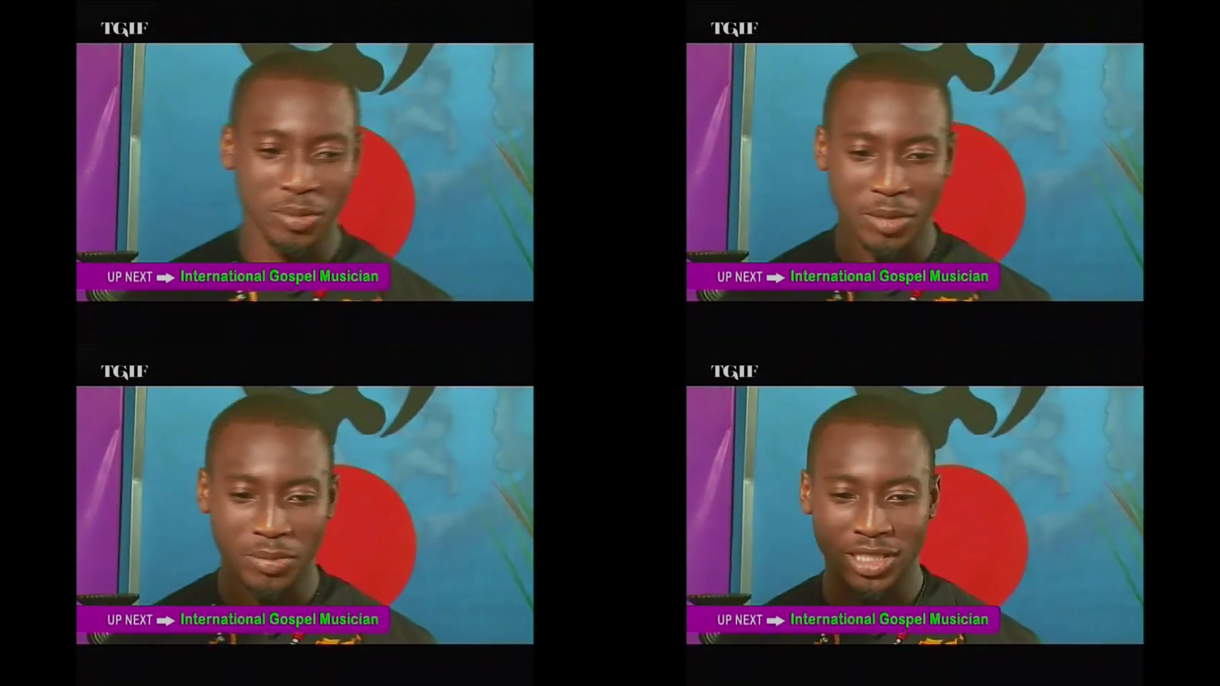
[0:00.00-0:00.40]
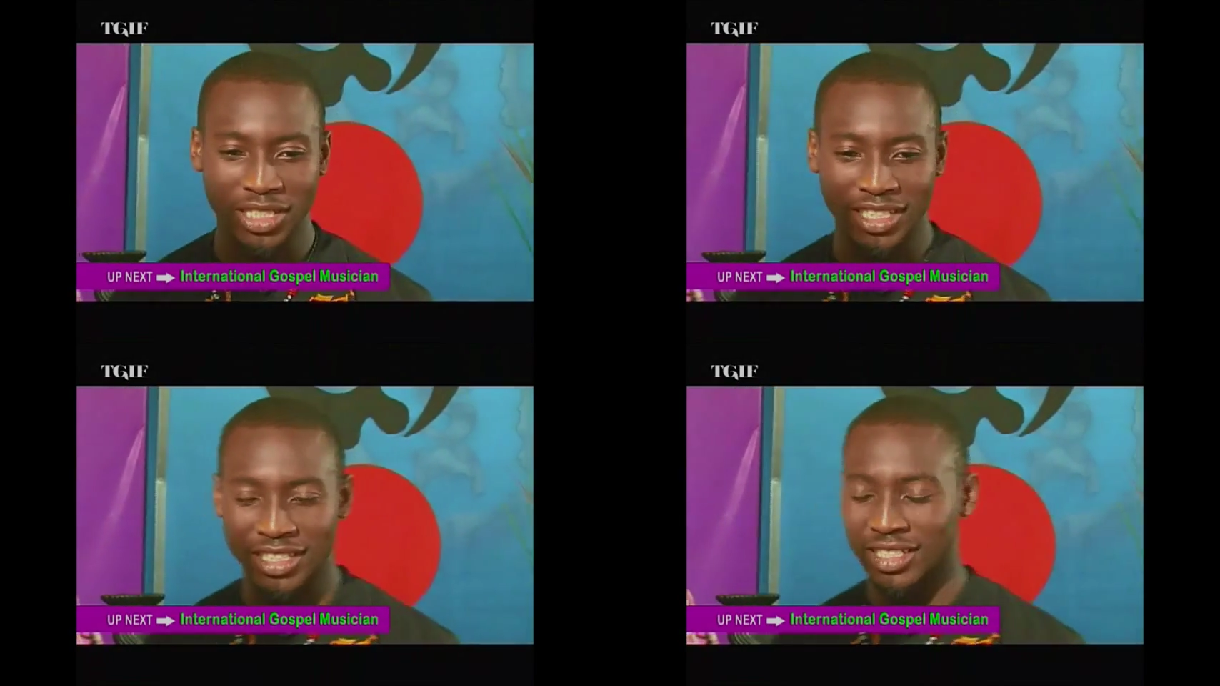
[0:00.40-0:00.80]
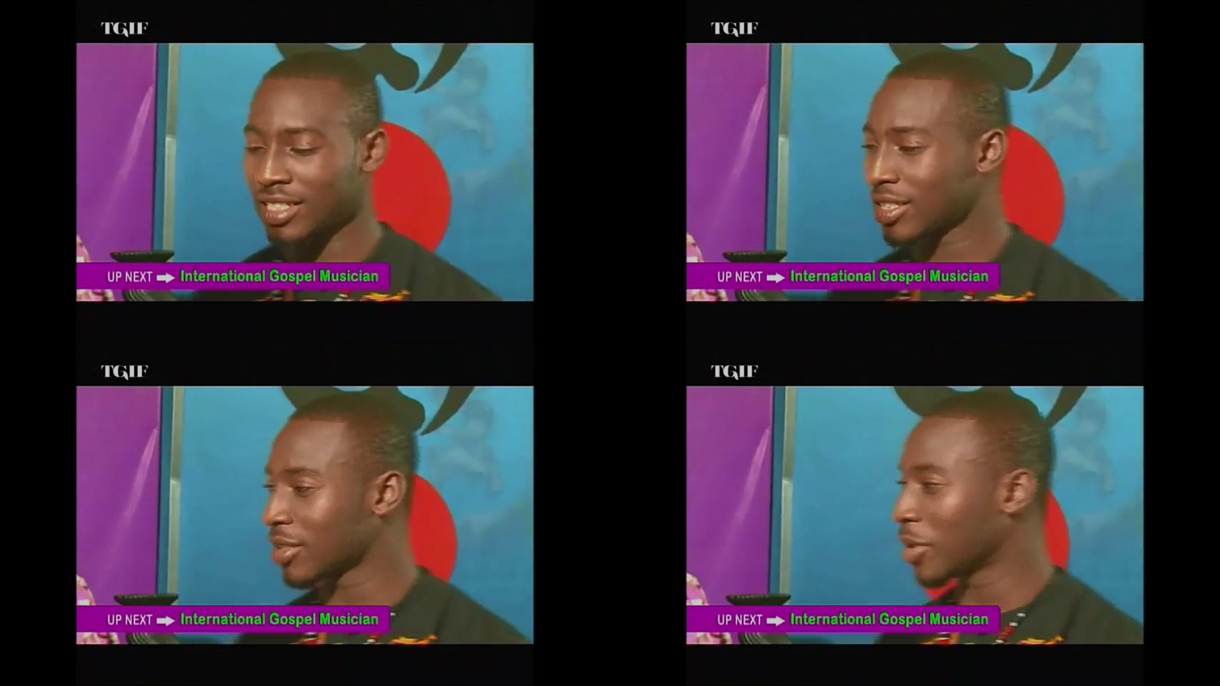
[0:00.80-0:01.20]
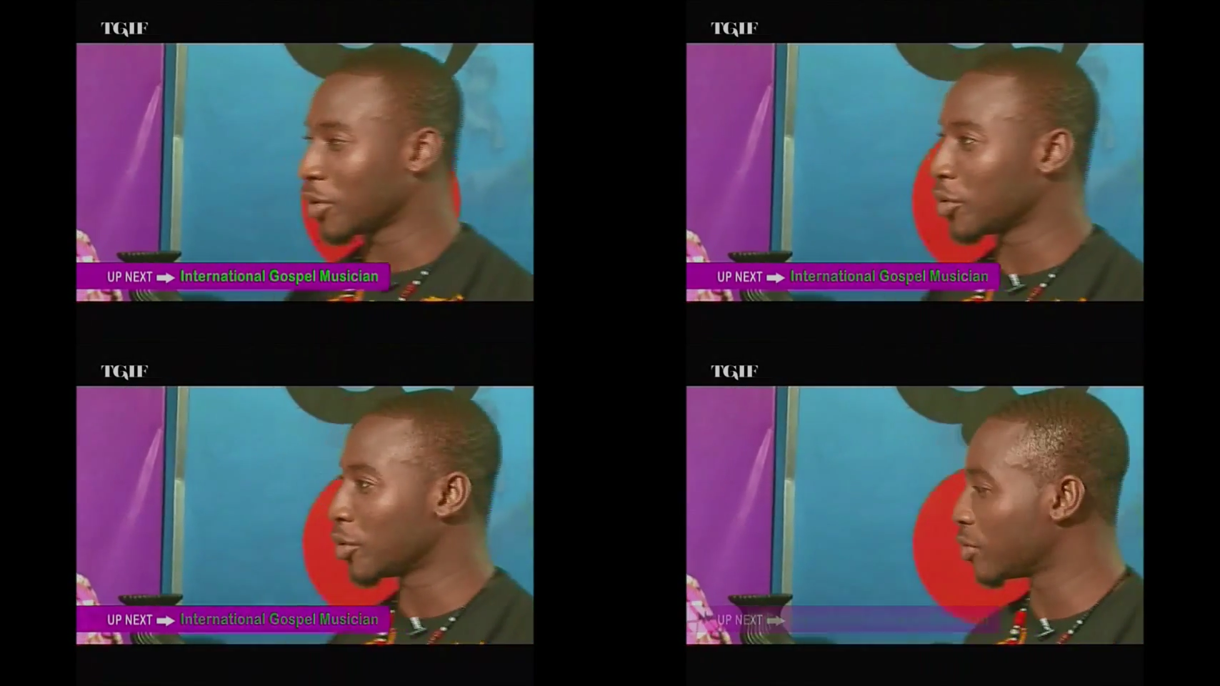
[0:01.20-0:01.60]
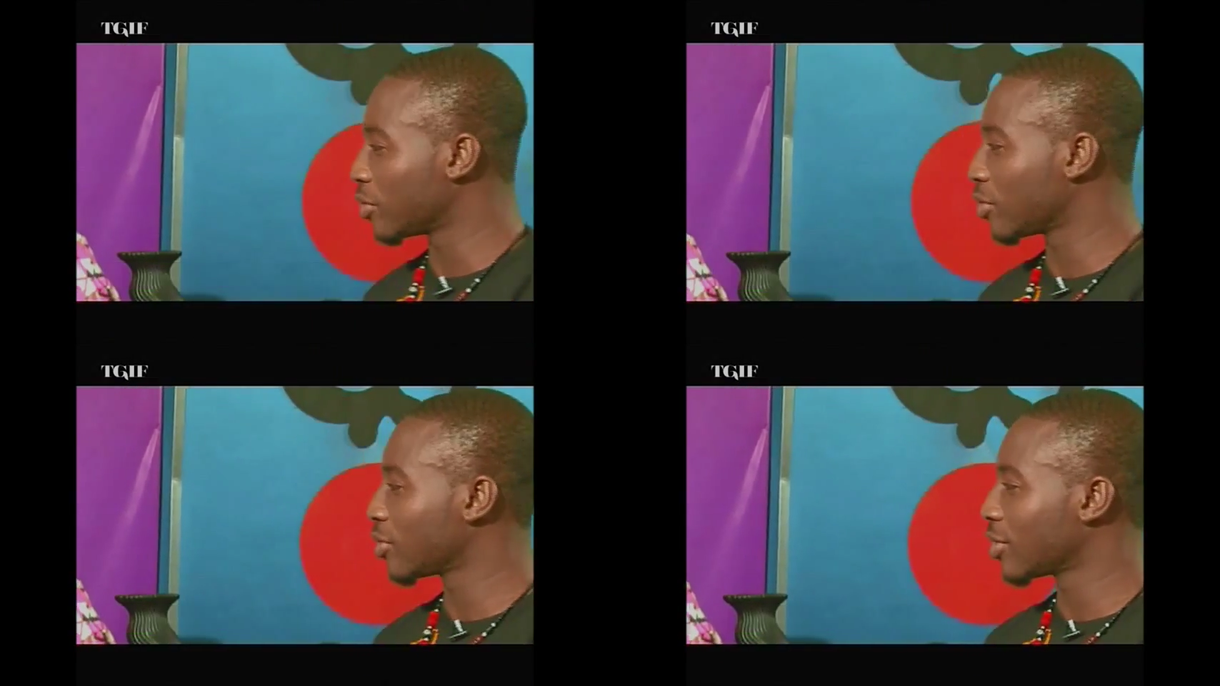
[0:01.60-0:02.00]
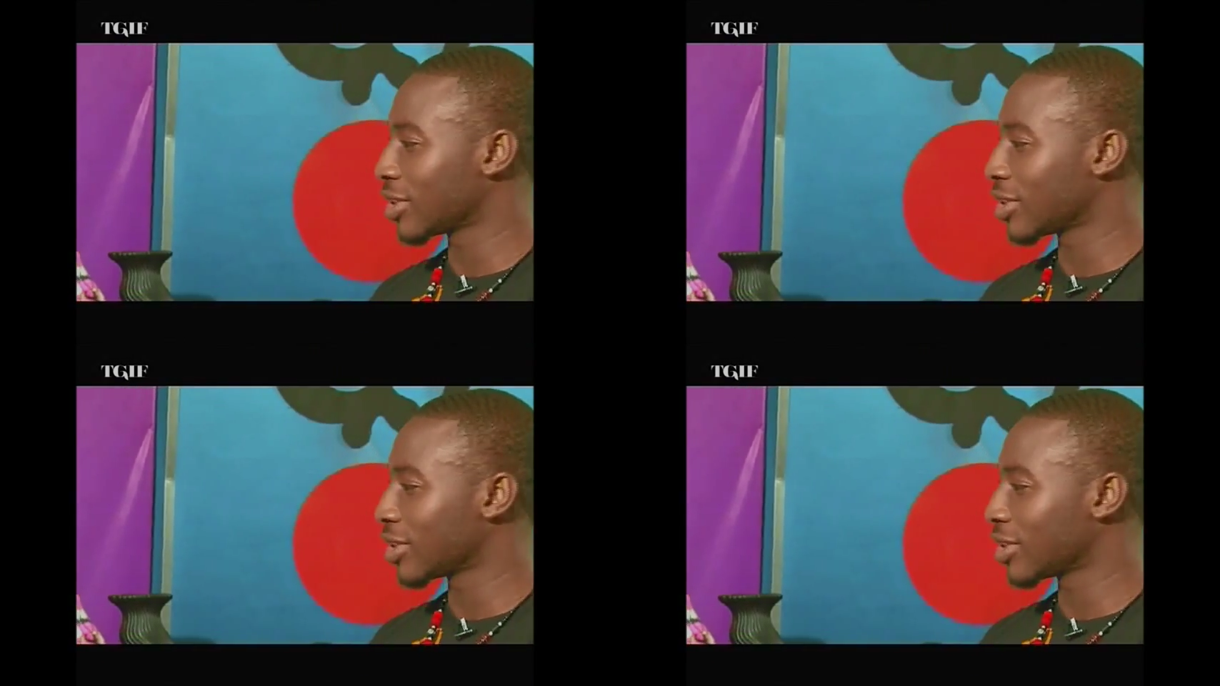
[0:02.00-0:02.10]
with my pictures in my room,